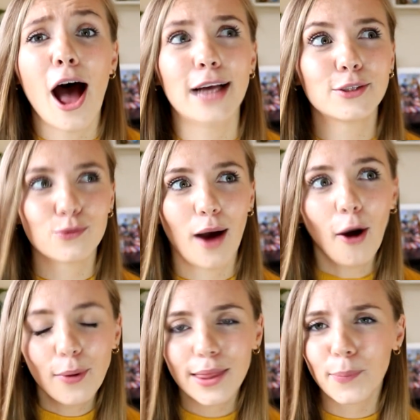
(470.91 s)
As
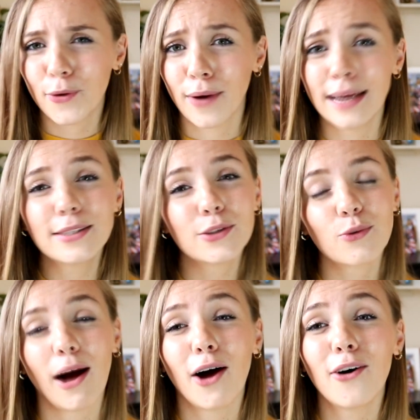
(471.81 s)
well with the parades as
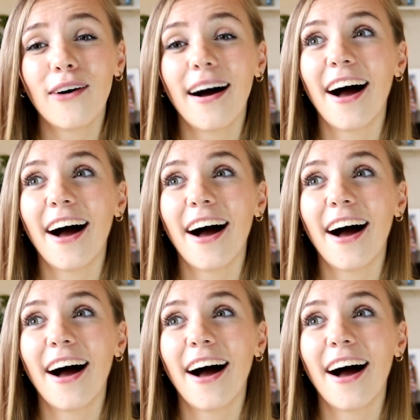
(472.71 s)
well,